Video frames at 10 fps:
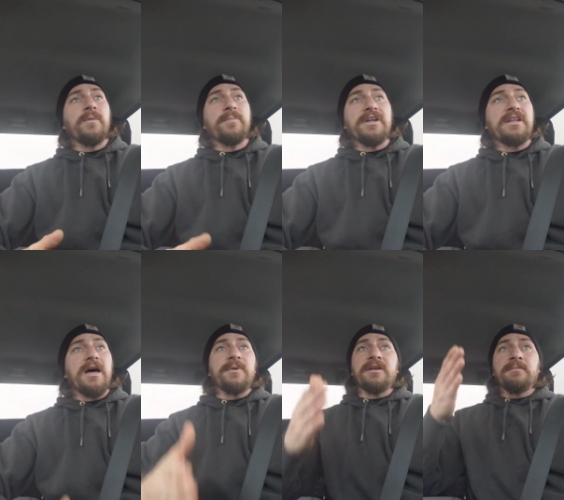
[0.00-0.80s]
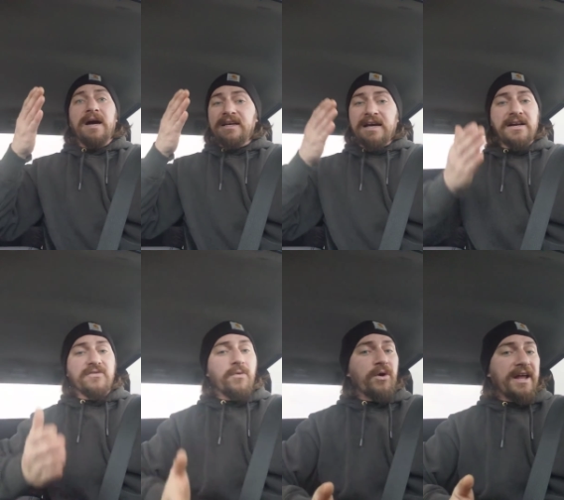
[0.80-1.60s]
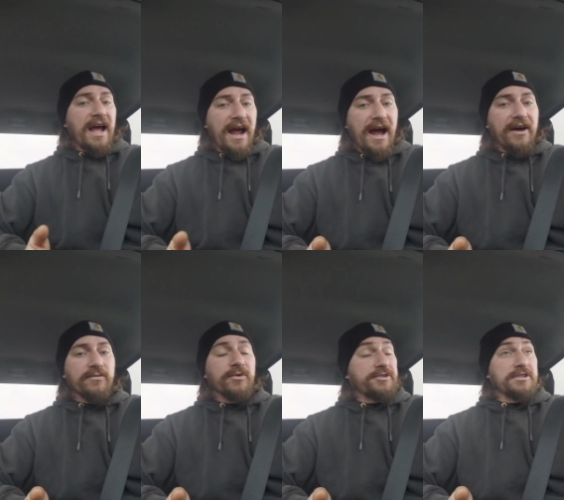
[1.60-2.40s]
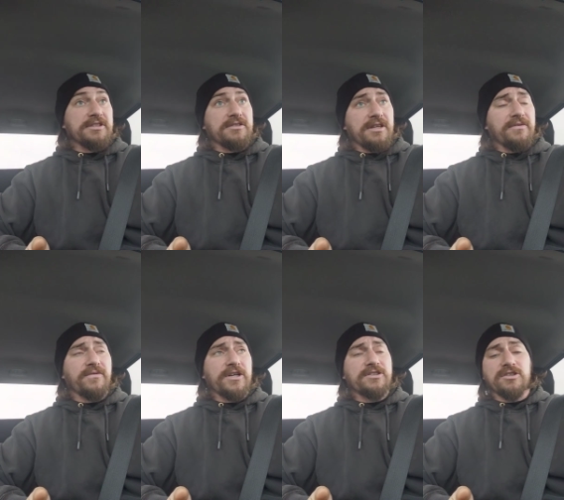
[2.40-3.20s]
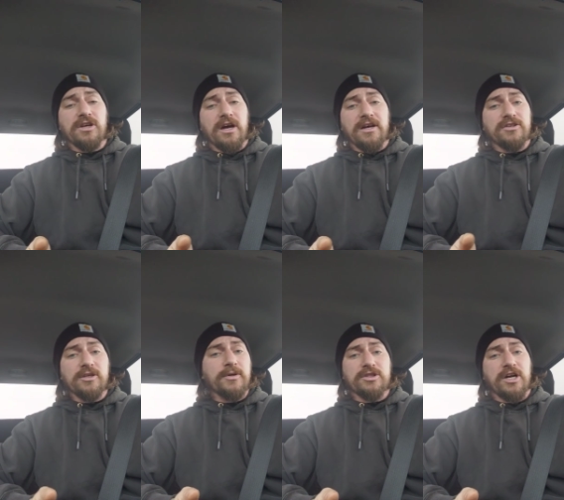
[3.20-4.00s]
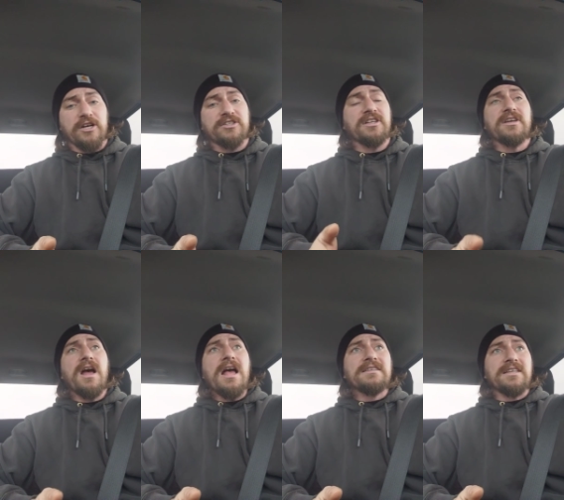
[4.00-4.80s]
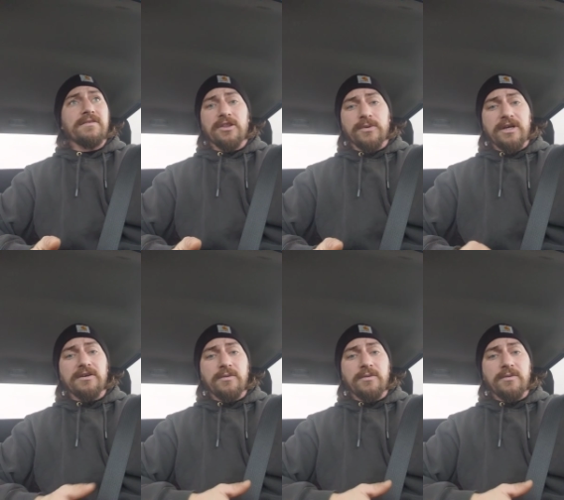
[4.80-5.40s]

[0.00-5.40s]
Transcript: But I mean, my 94.5 is the first turbocharged 7.3.